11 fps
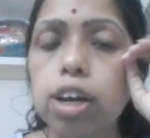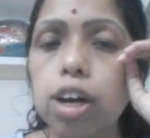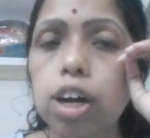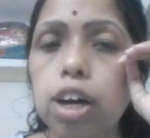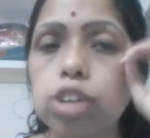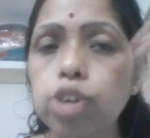
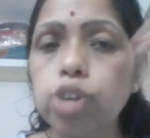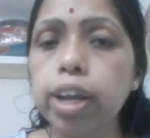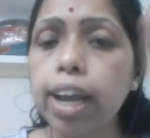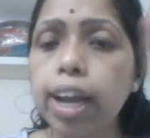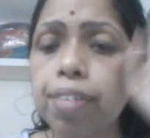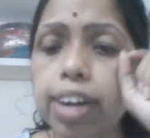at
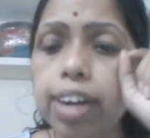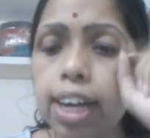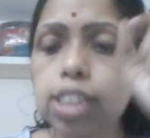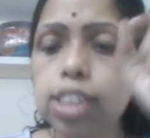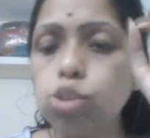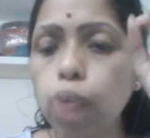
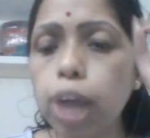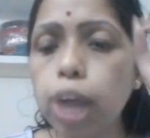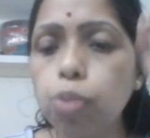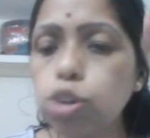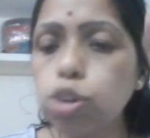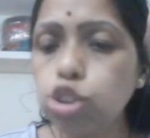least one
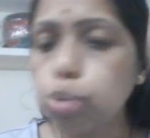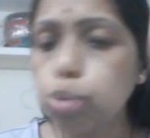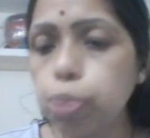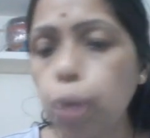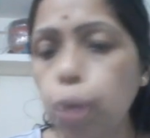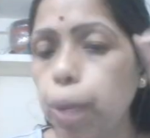mode should be
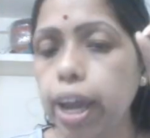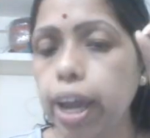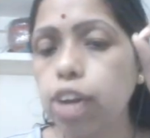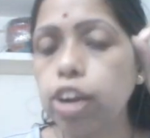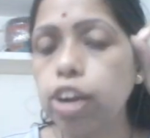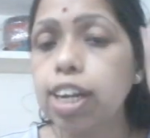propagate,
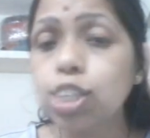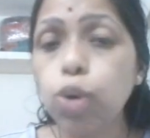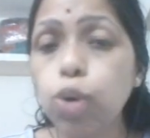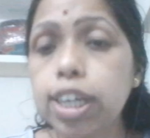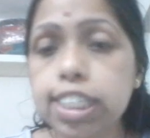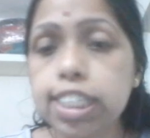or at least
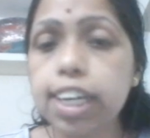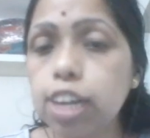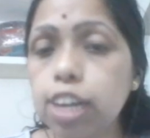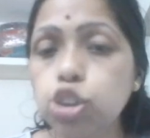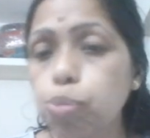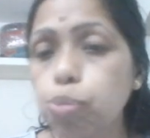one signal
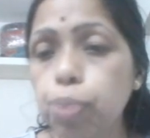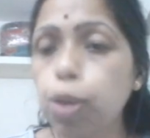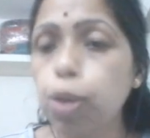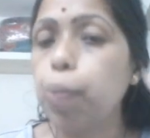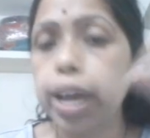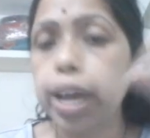should be
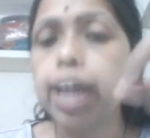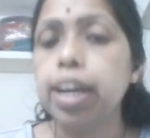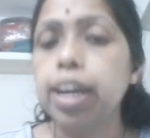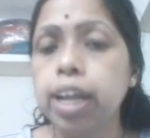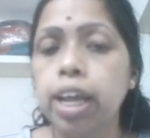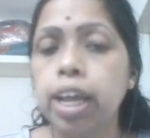propagate,
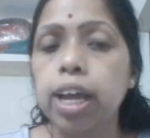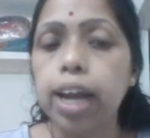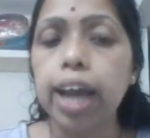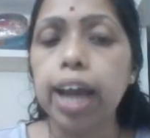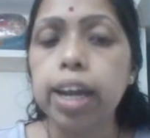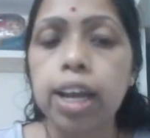
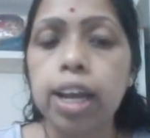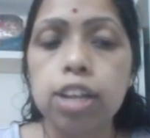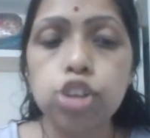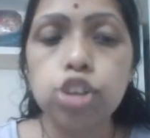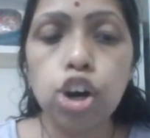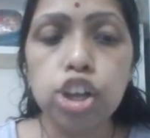right?
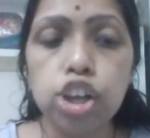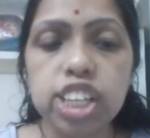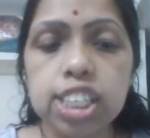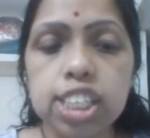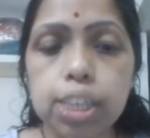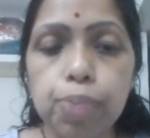So
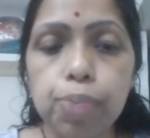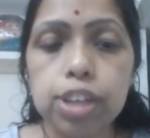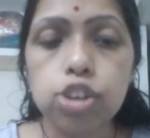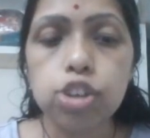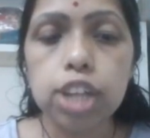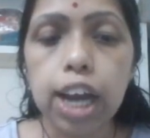this depends
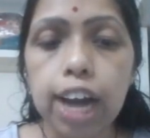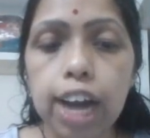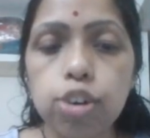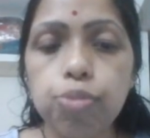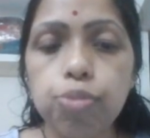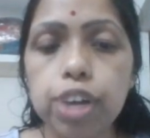on the
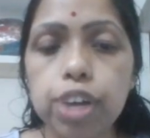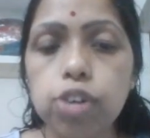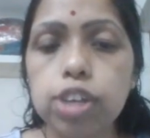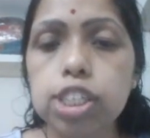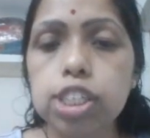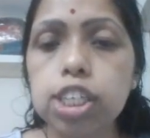cutoff
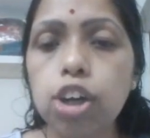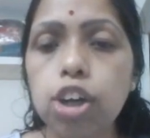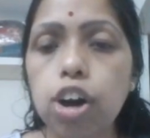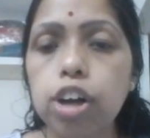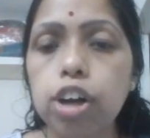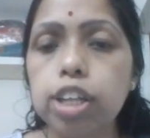frequency
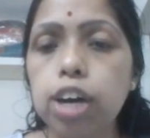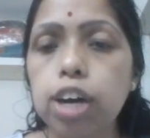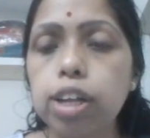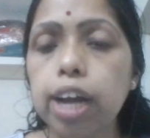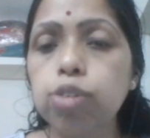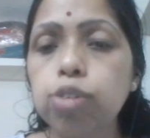or the
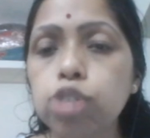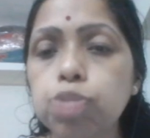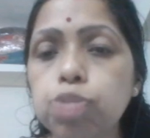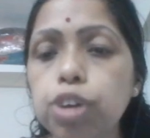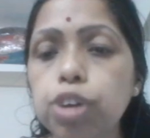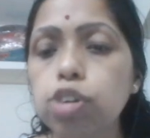that which
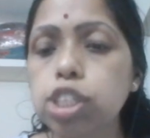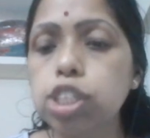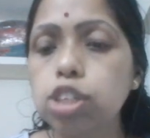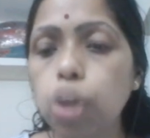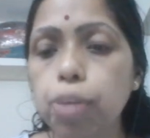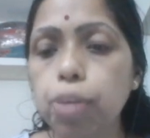frequency
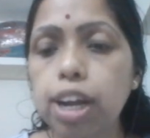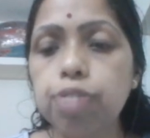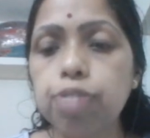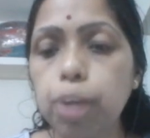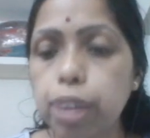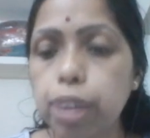the optical
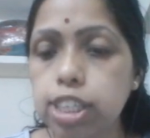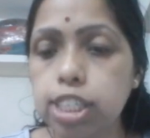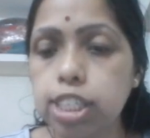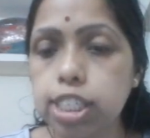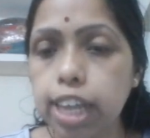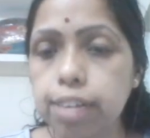fiber is
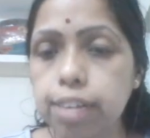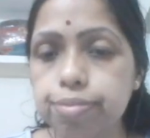designed.